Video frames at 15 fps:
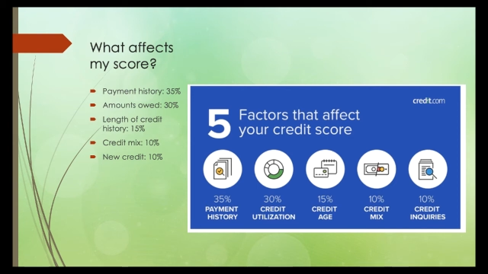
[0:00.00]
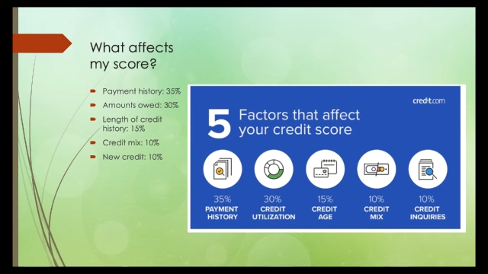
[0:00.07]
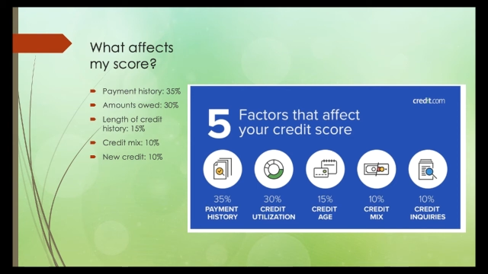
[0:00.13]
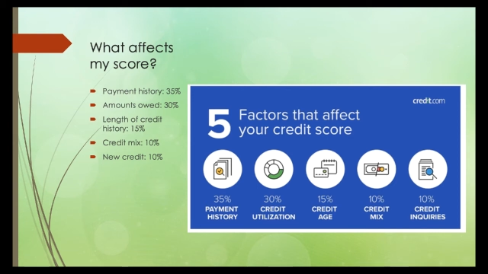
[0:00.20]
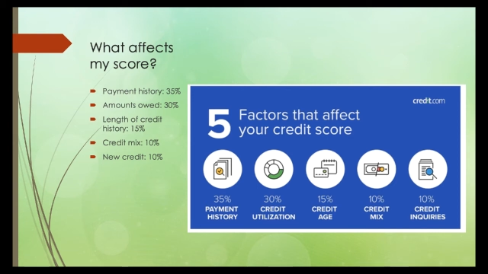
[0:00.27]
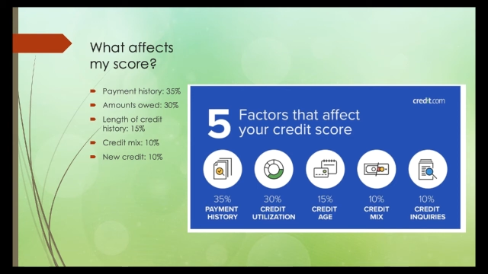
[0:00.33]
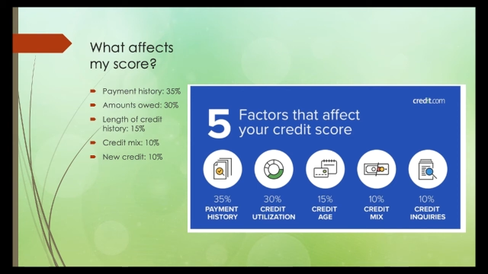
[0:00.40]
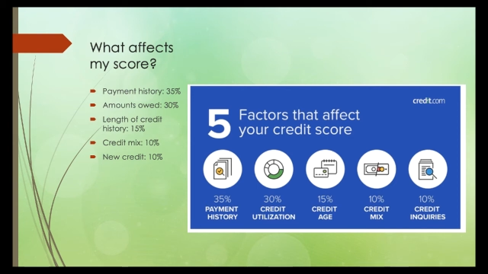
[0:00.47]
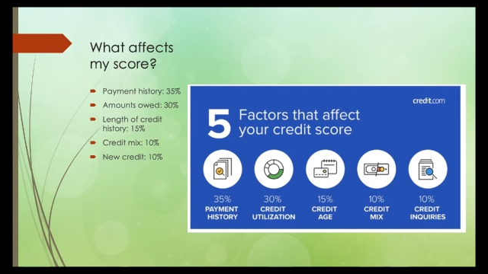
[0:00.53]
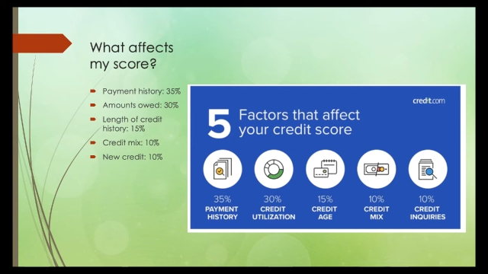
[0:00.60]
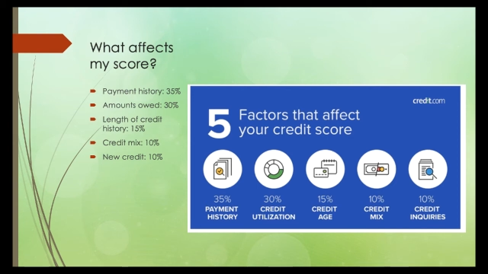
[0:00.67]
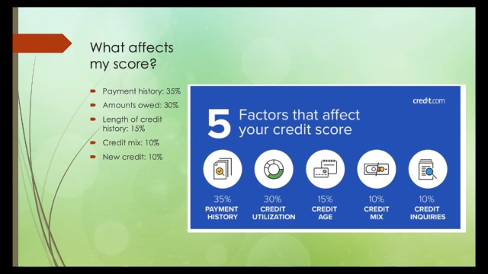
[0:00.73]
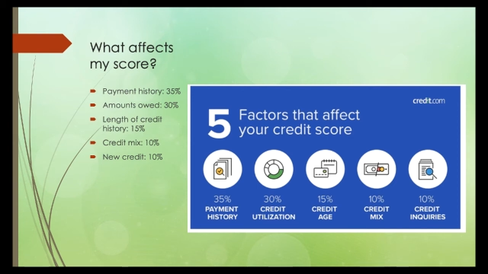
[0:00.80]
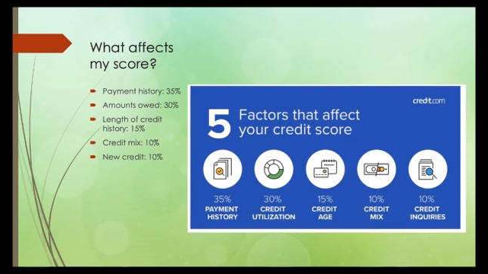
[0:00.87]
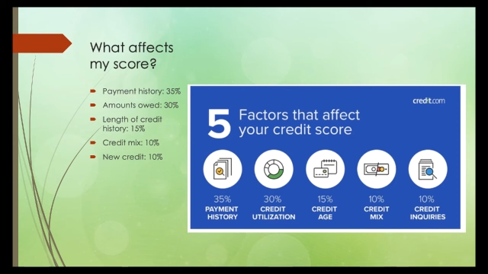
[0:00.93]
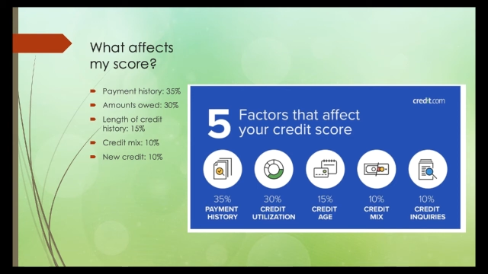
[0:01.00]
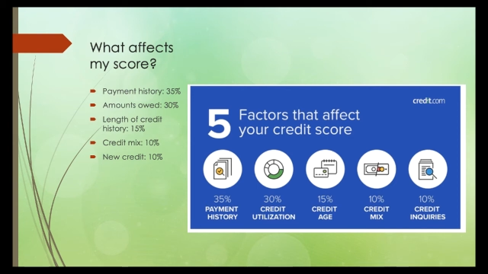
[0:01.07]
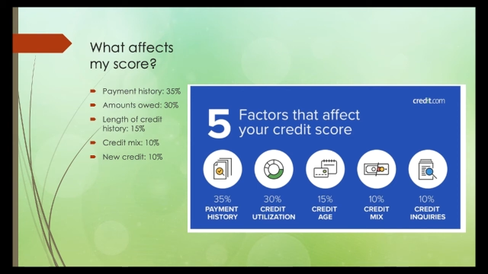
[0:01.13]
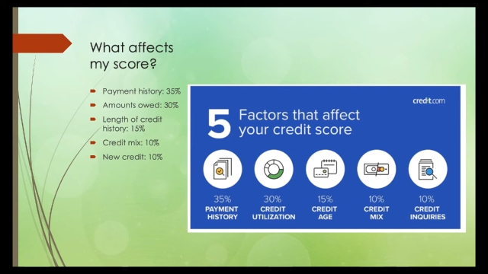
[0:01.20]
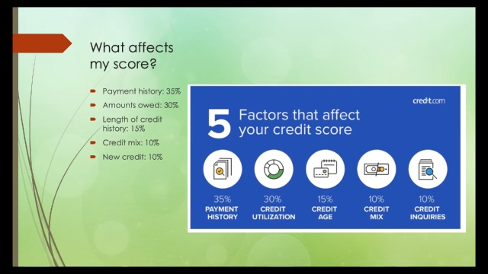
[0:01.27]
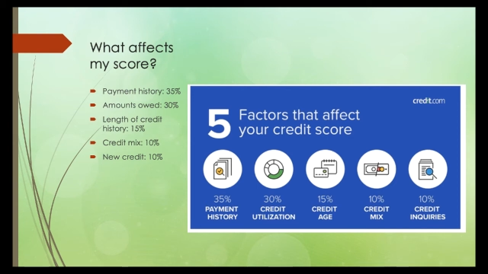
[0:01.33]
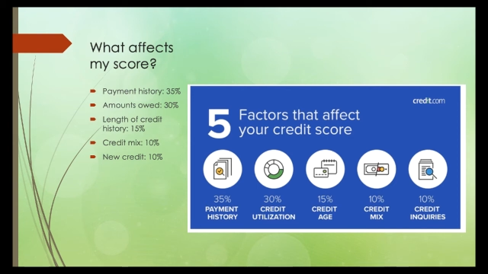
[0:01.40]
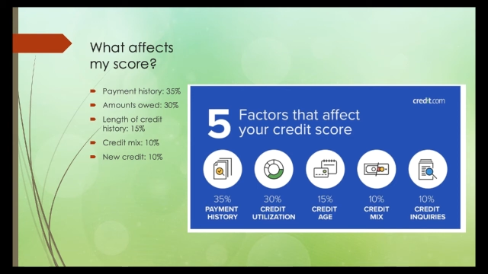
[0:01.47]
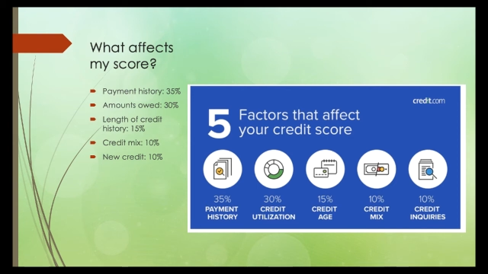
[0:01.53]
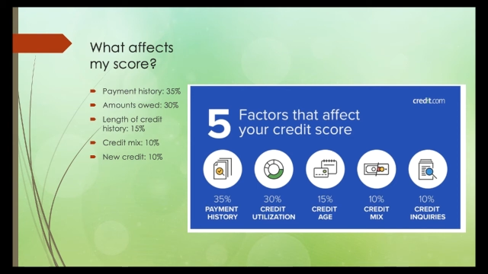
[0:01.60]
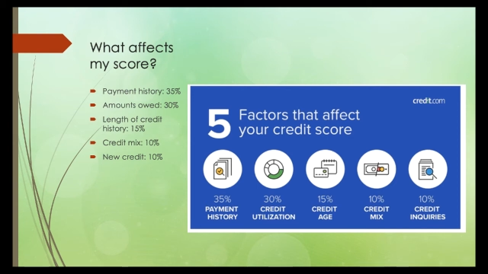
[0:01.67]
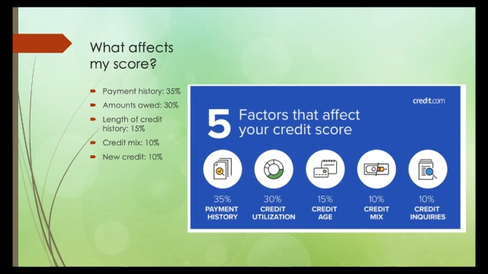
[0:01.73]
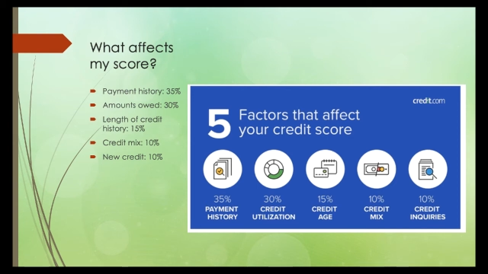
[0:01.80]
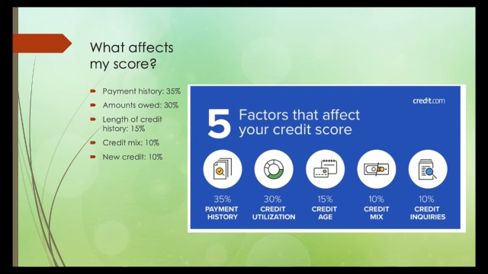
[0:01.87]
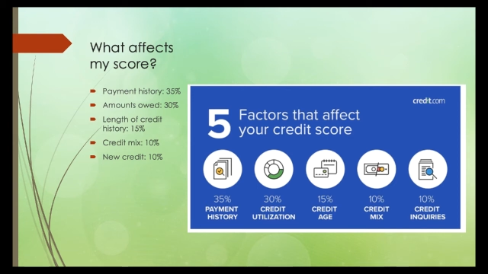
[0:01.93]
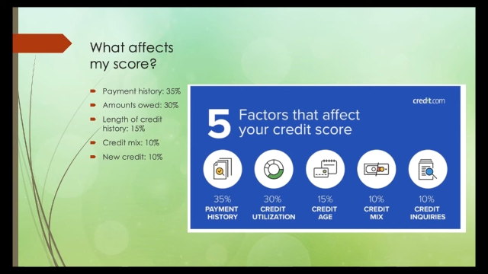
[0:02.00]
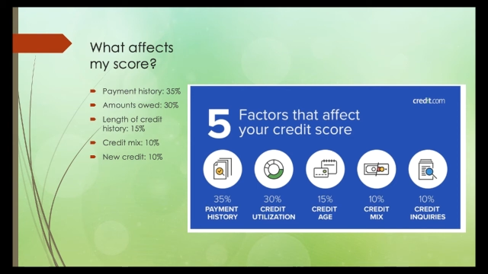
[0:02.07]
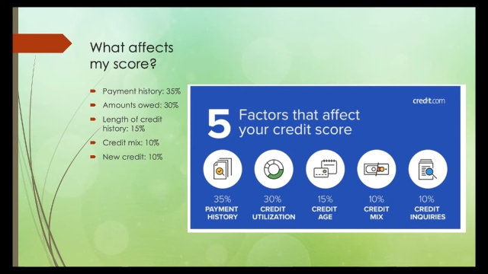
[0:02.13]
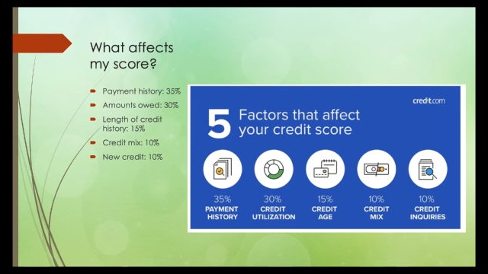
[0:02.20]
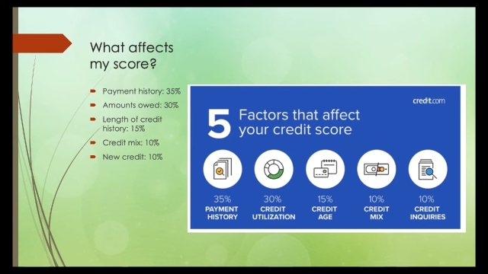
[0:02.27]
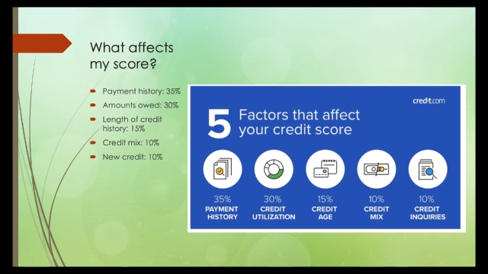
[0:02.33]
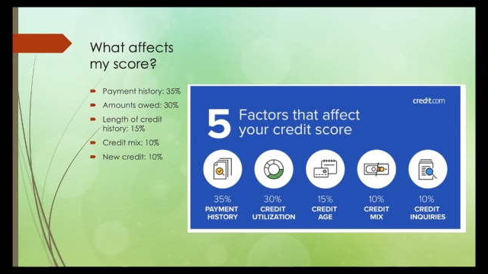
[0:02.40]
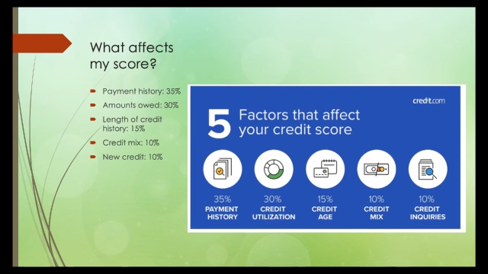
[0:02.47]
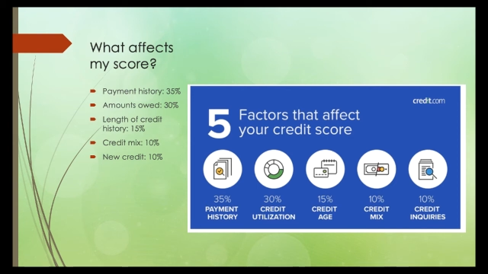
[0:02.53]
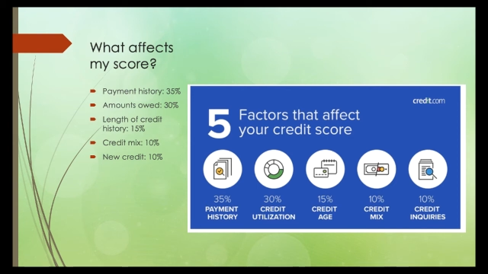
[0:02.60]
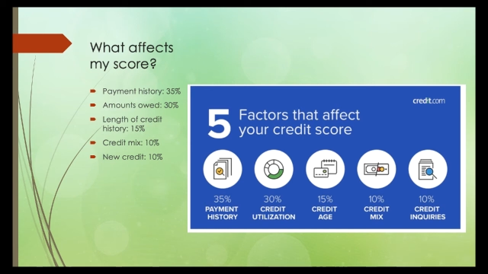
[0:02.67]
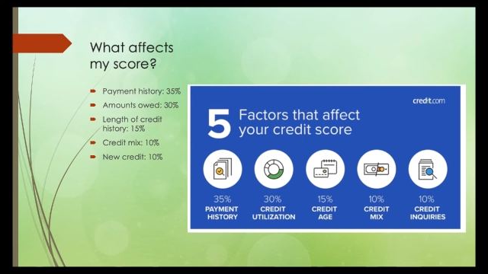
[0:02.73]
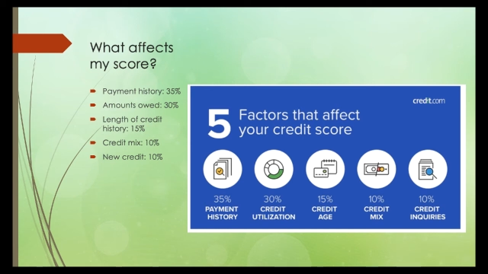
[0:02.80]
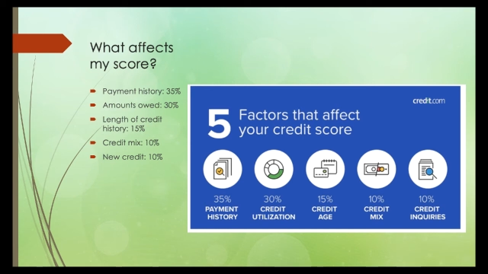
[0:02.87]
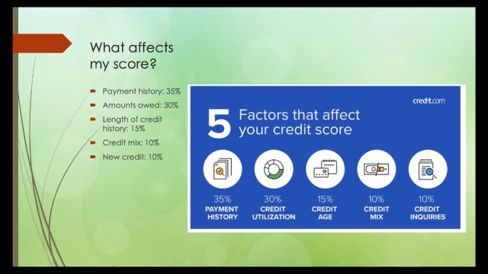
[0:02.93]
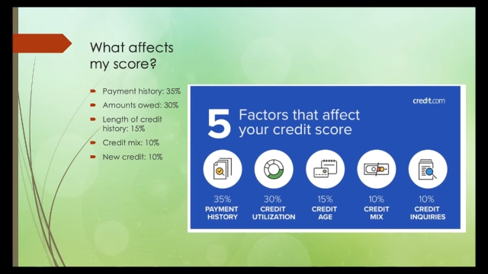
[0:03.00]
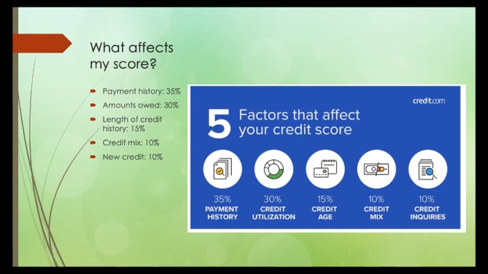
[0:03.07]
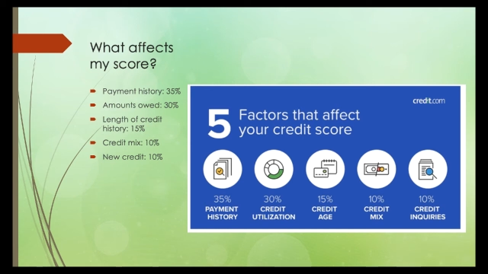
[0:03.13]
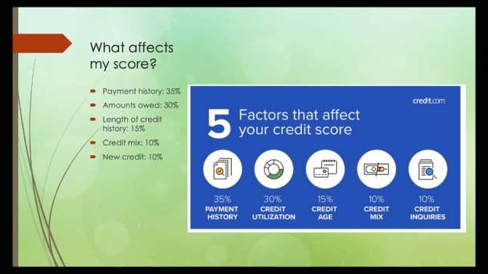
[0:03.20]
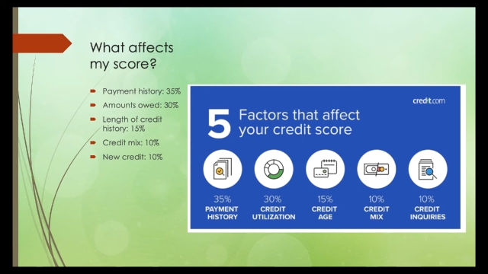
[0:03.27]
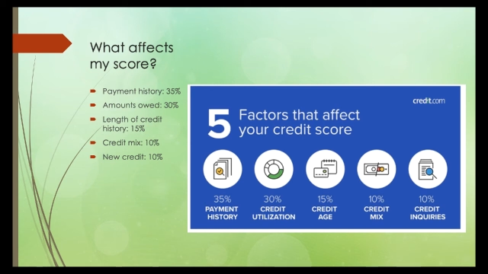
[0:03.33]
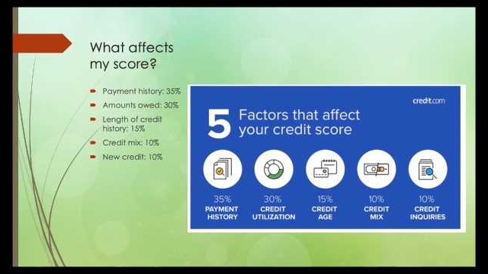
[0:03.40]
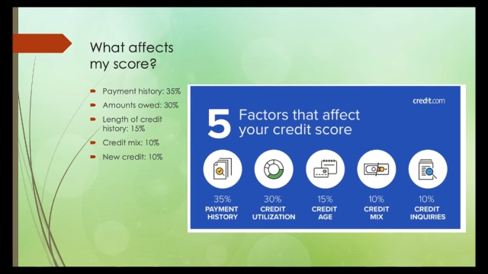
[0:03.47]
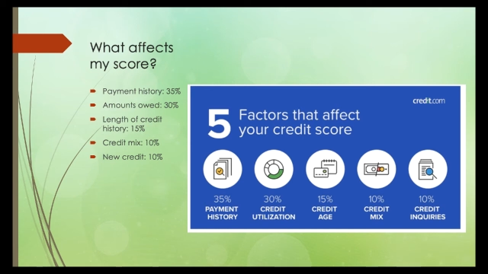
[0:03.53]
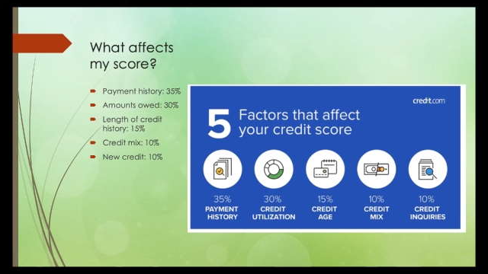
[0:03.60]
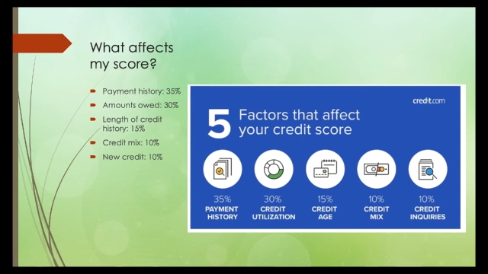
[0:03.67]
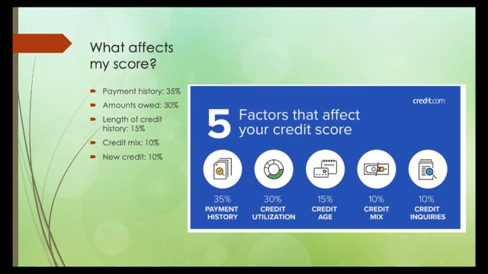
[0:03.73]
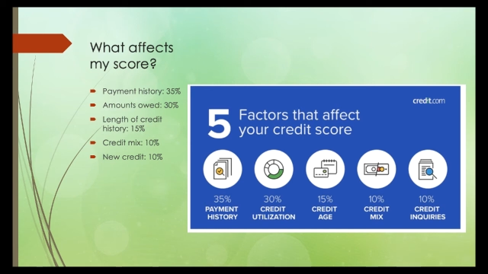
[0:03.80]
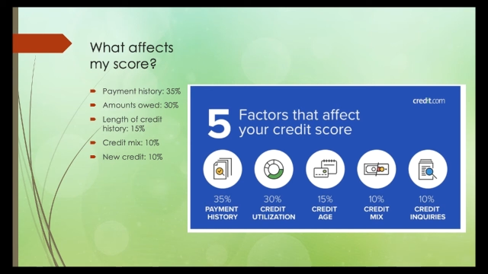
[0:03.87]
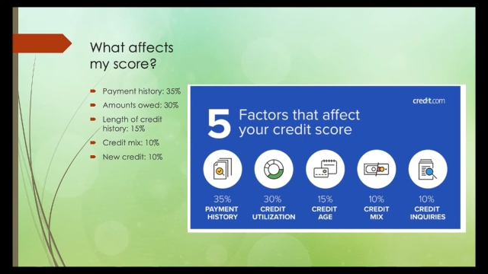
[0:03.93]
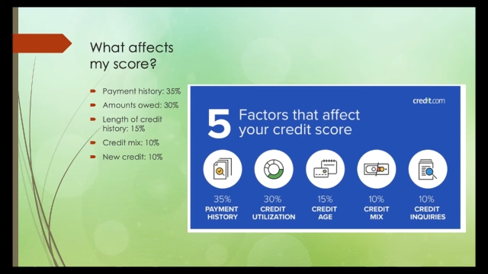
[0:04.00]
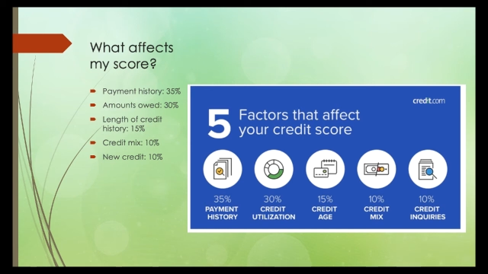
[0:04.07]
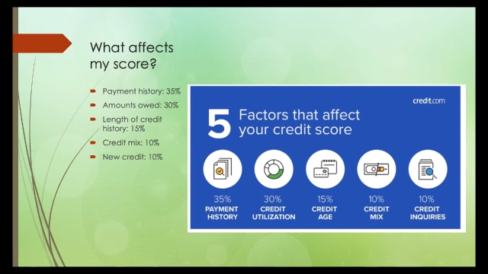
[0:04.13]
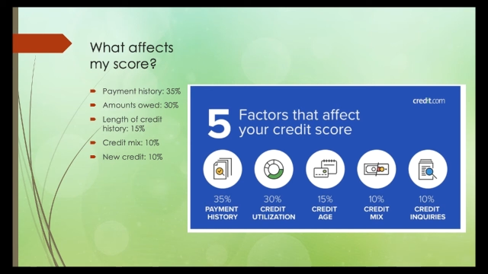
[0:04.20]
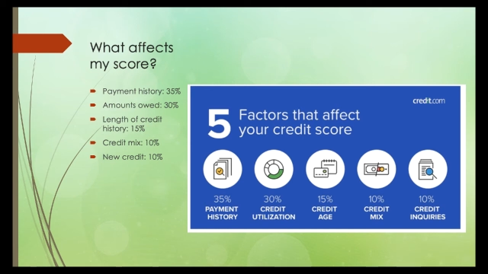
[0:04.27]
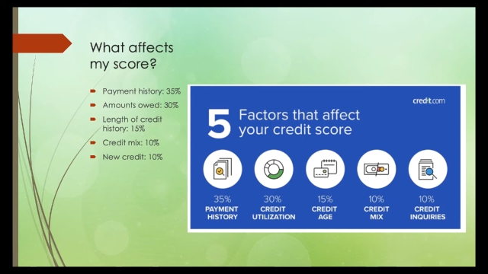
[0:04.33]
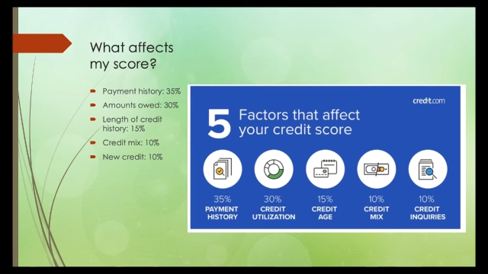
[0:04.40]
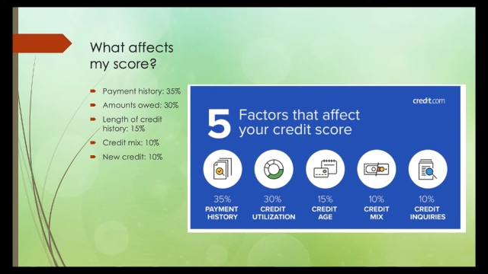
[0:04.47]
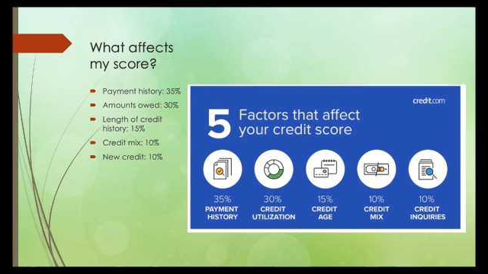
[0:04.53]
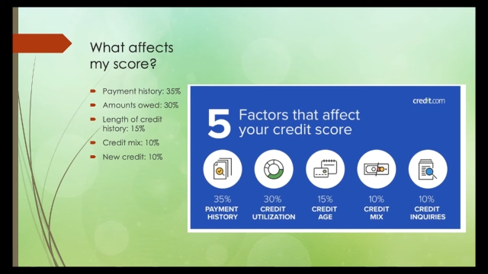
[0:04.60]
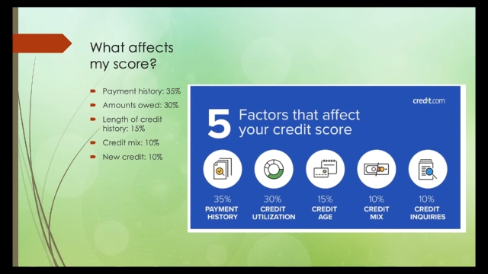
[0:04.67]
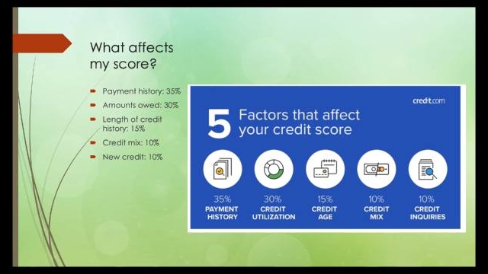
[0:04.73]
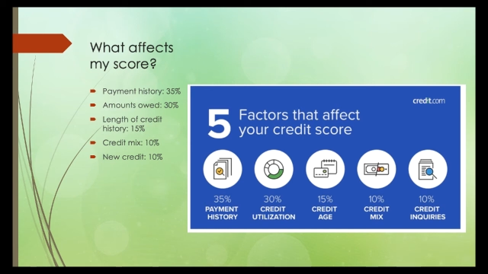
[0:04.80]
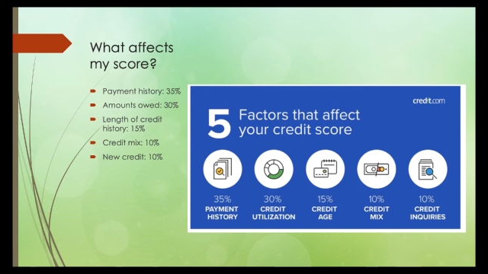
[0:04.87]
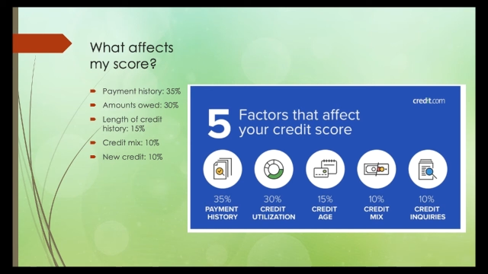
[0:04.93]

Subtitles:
[unreadable: no face in view]